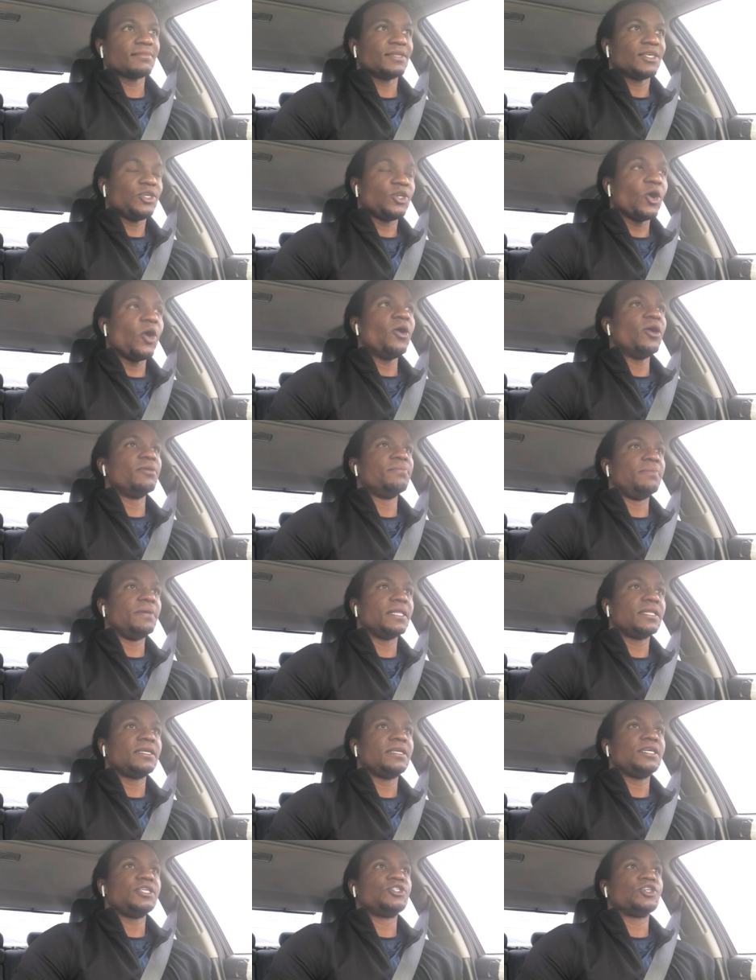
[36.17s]
Your
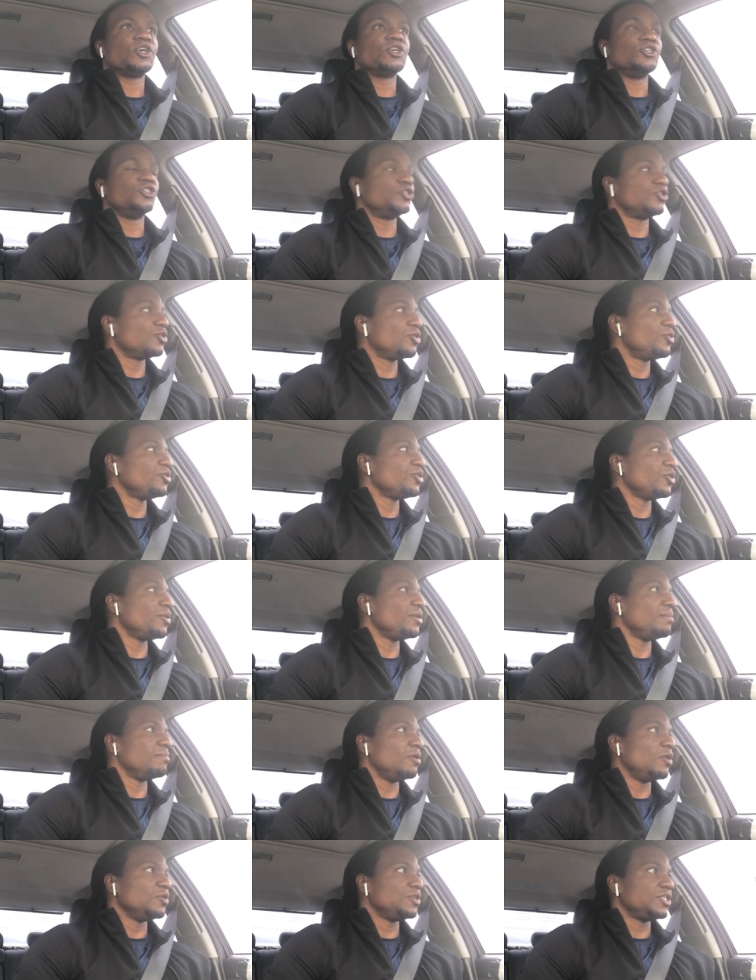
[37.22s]
ability to control your
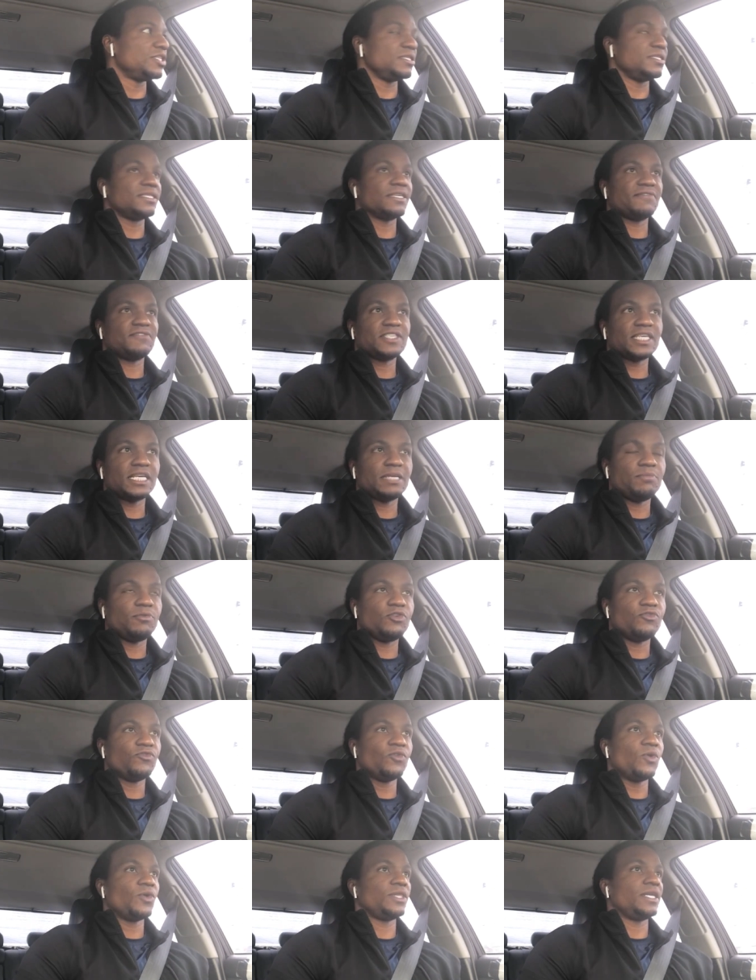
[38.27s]
emotions, I've said it
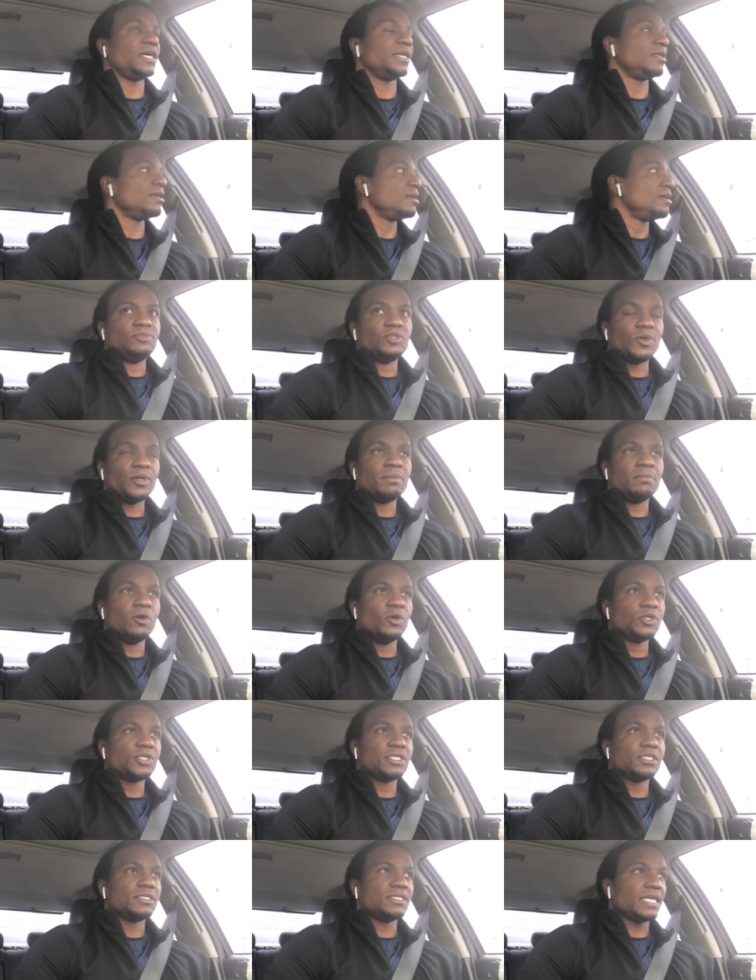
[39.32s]
before, that your
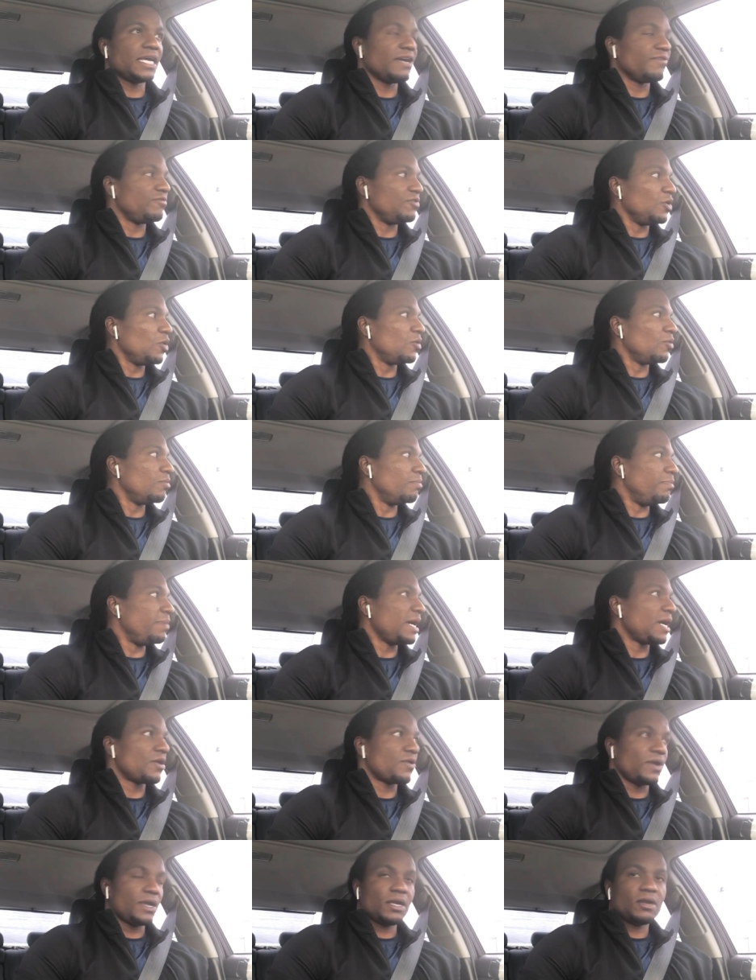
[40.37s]
emotions have no
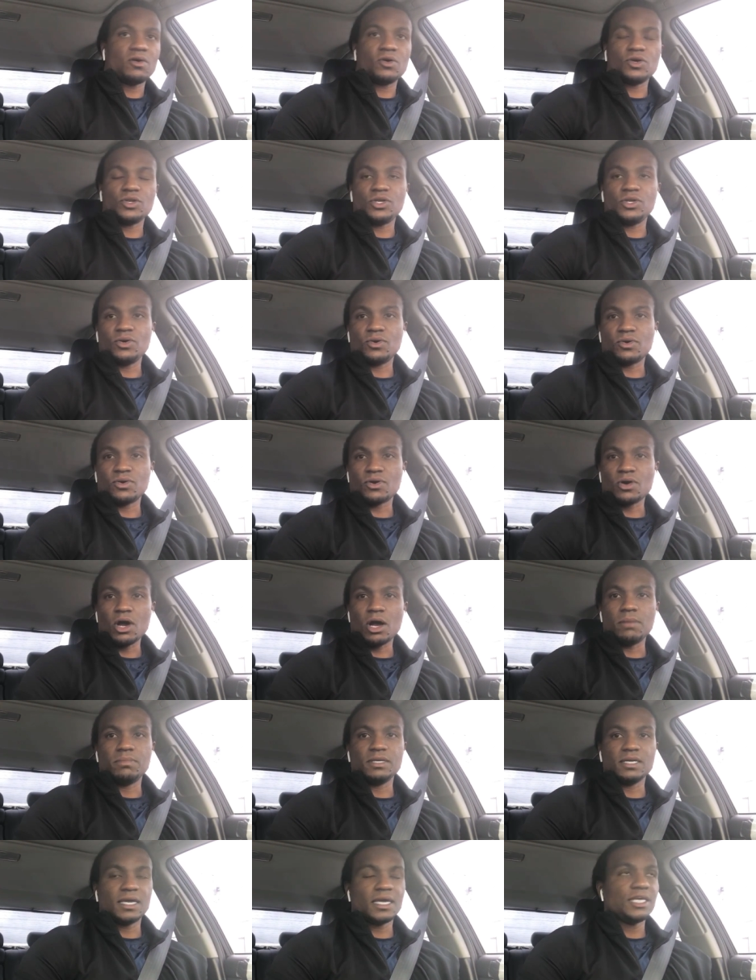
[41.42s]
bearing on your
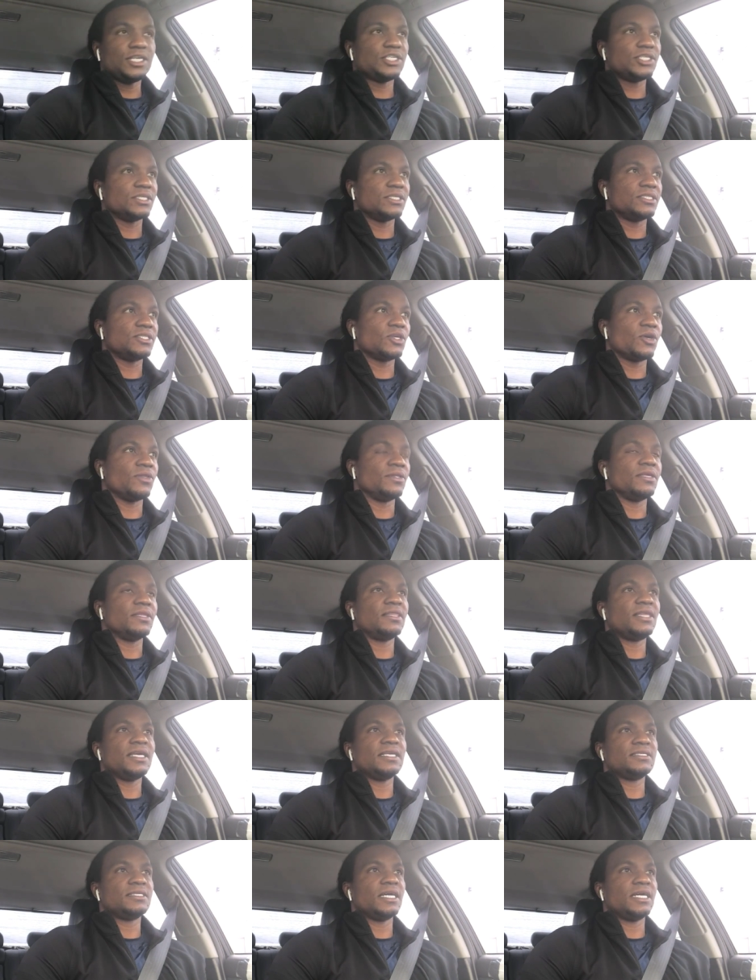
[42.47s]
obligations, on the
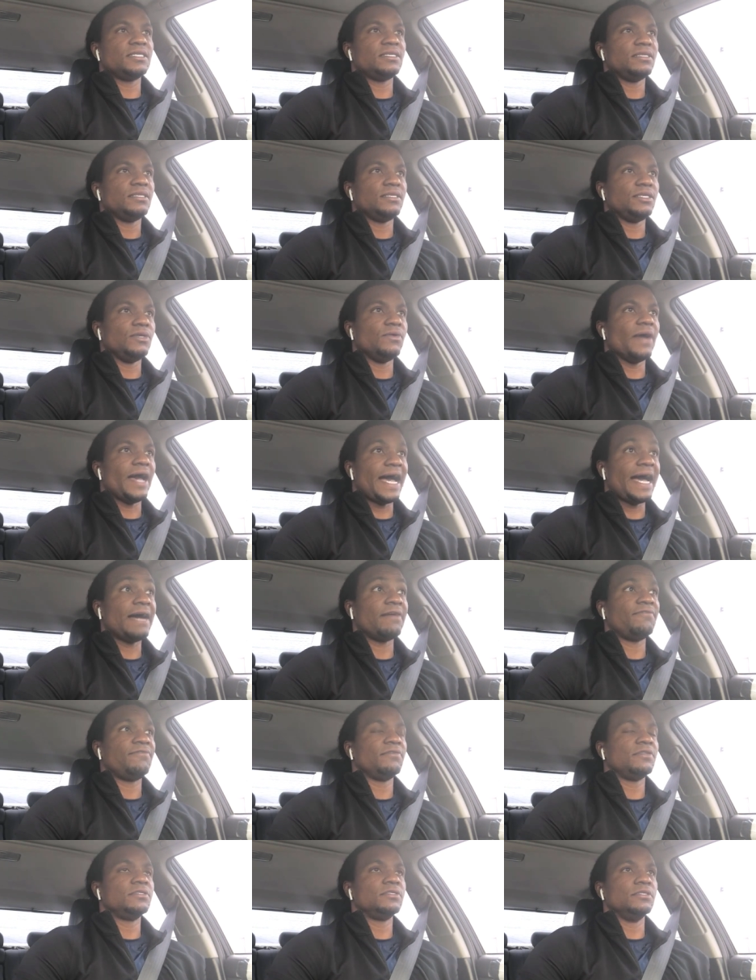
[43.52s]
things that you
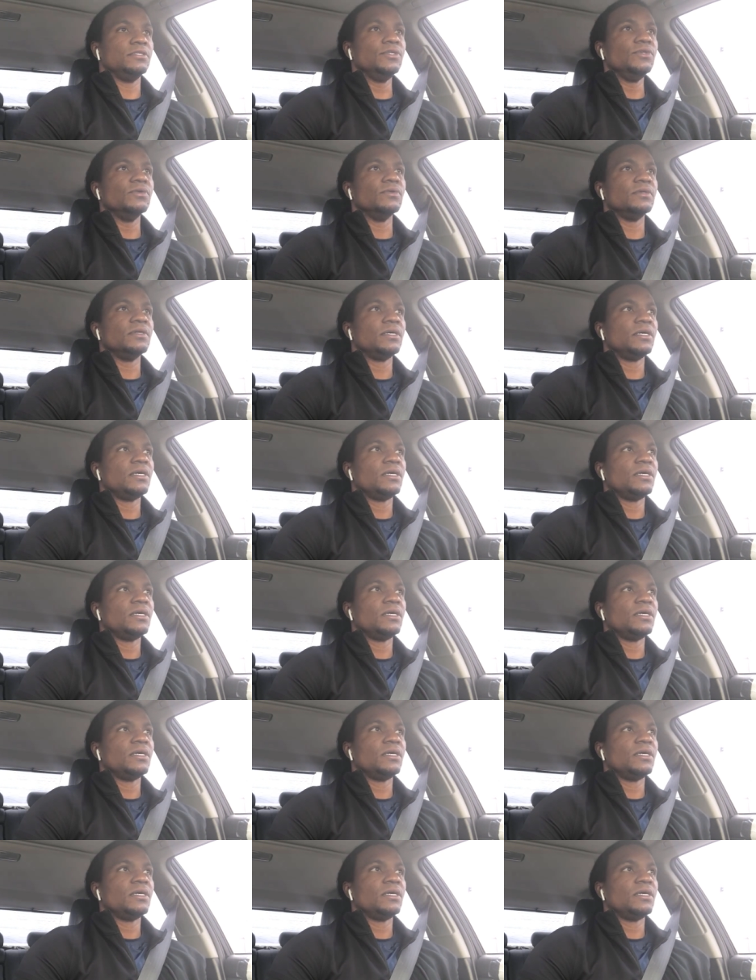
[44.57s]
have to do.